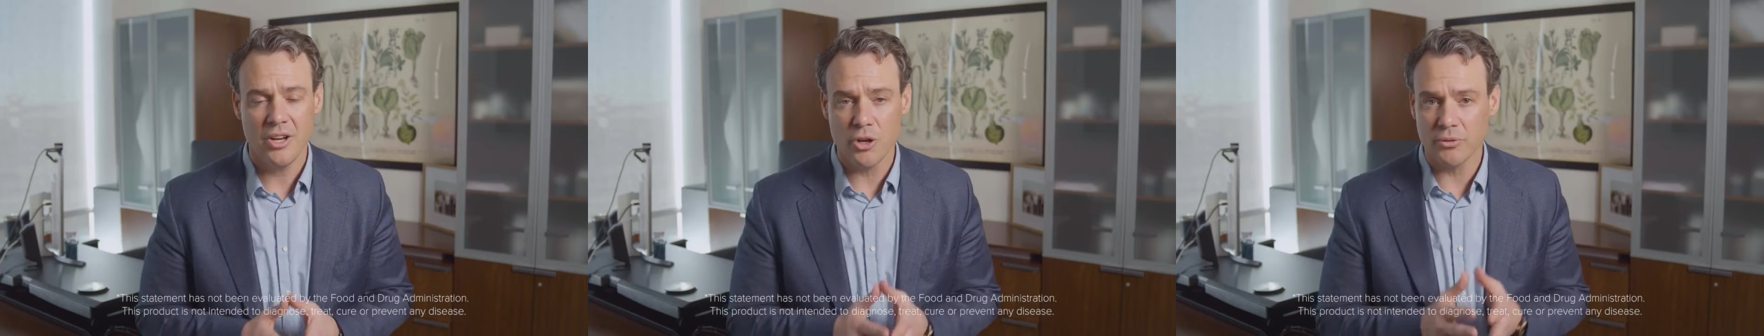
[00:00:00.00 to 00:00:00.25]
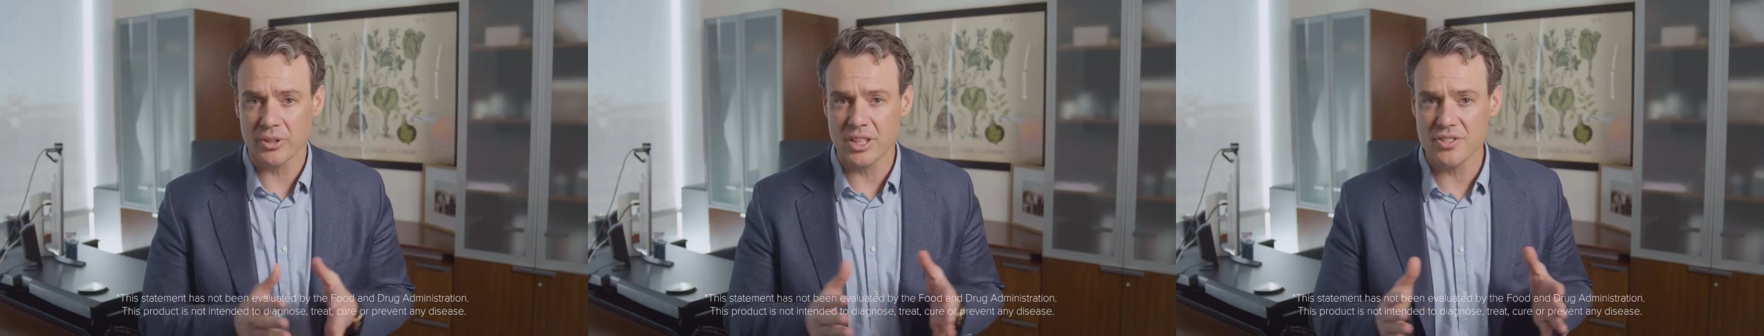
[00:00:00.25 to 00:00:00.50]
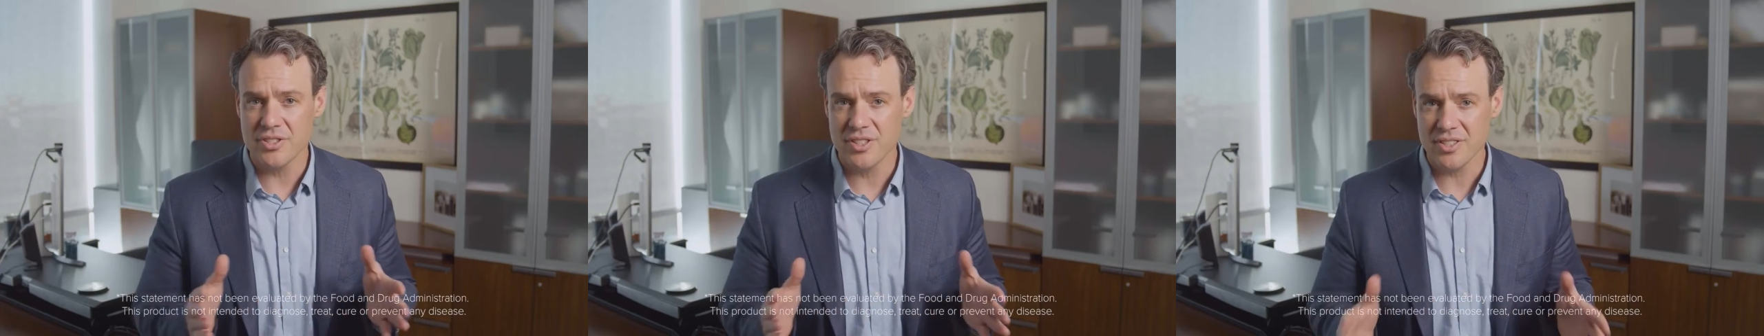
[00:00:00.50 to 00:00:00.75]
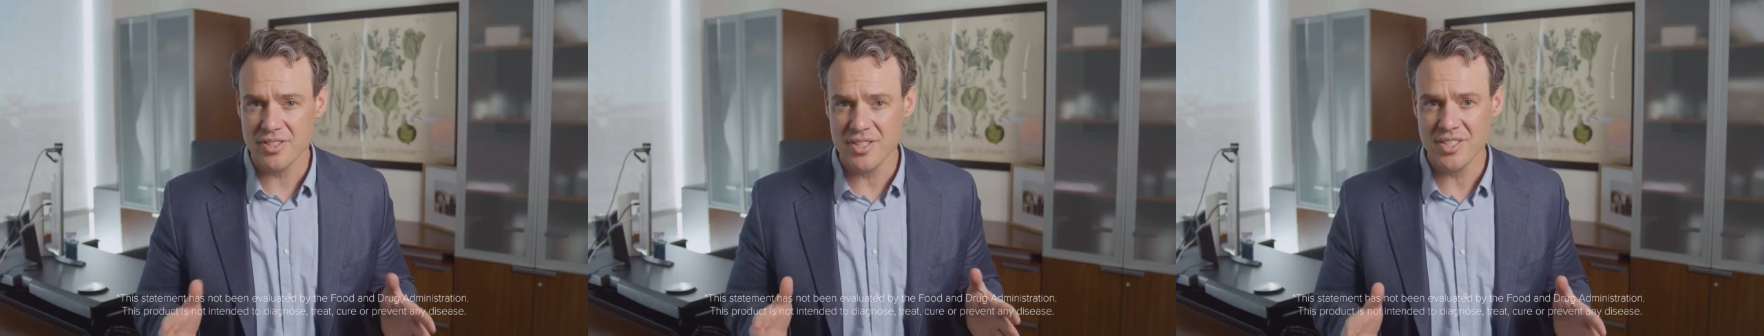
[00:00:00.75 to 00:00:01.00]
and over
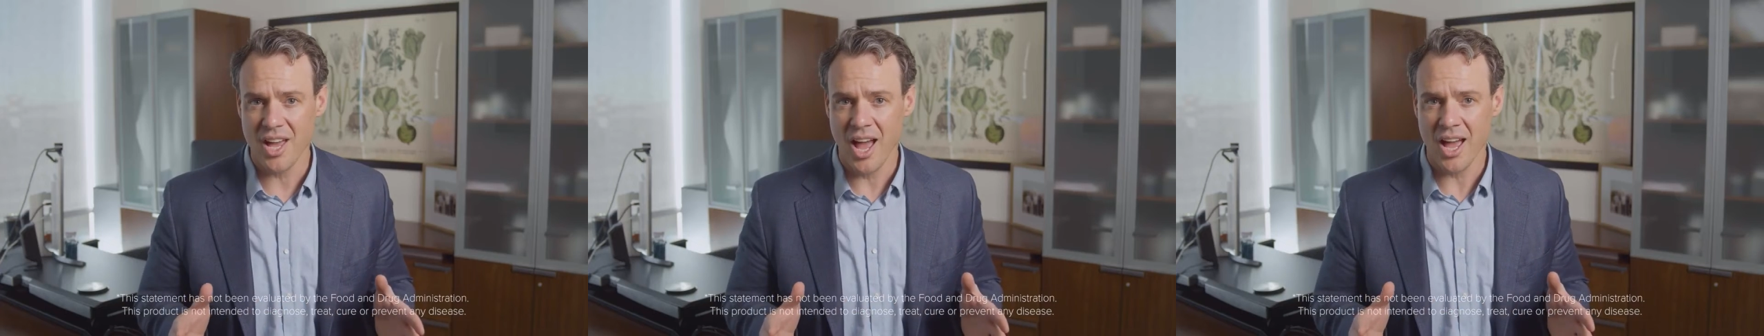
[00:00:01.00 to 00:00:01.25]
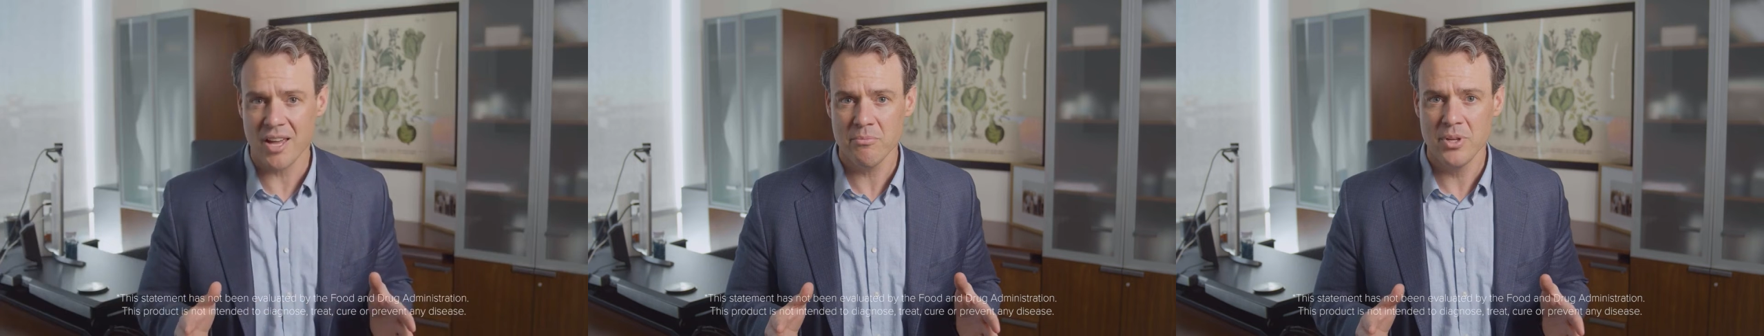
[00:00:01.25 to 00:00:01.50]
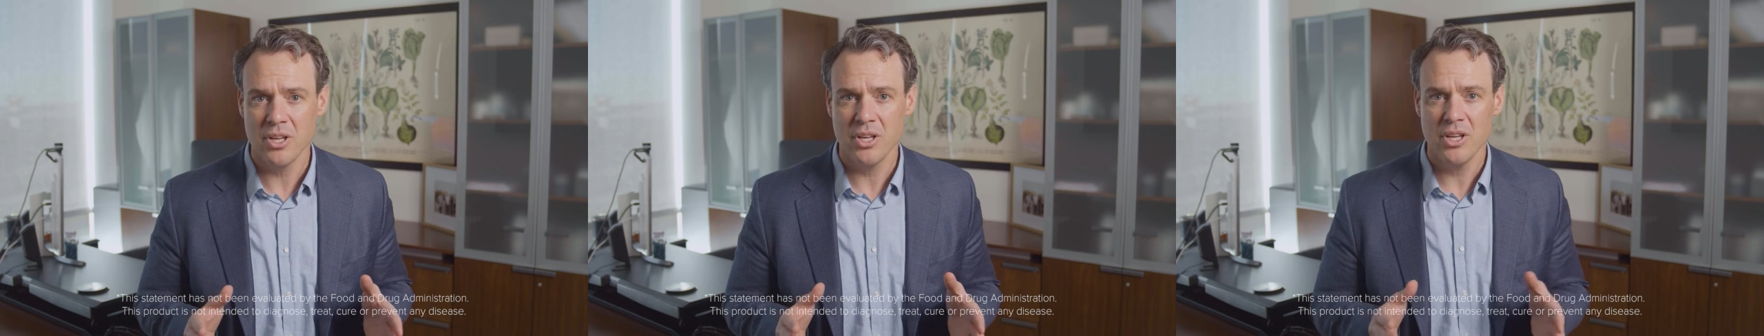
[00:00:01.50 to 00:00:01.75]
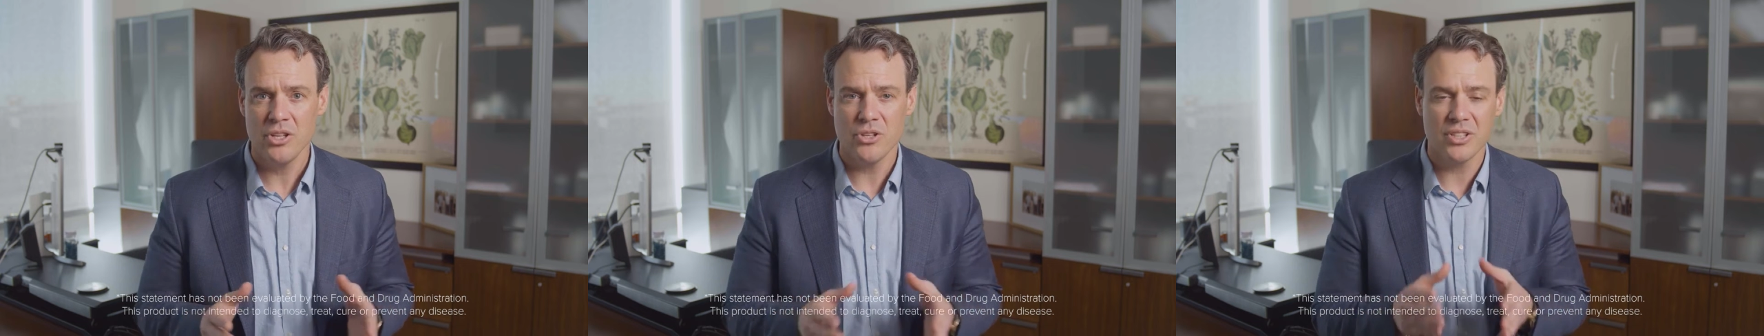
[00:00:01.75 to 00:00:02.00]
consistent time,
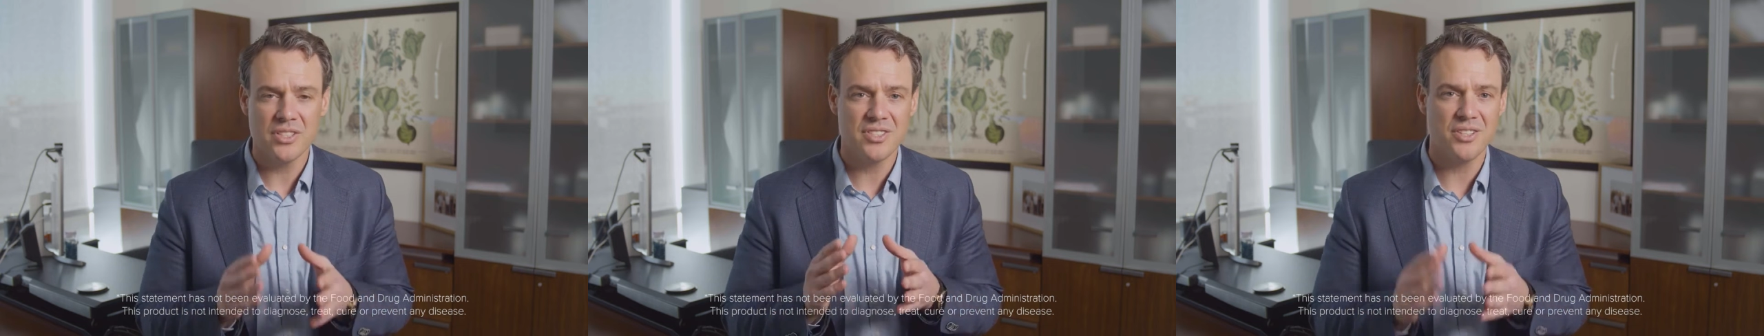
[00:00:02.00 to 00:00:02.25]
you can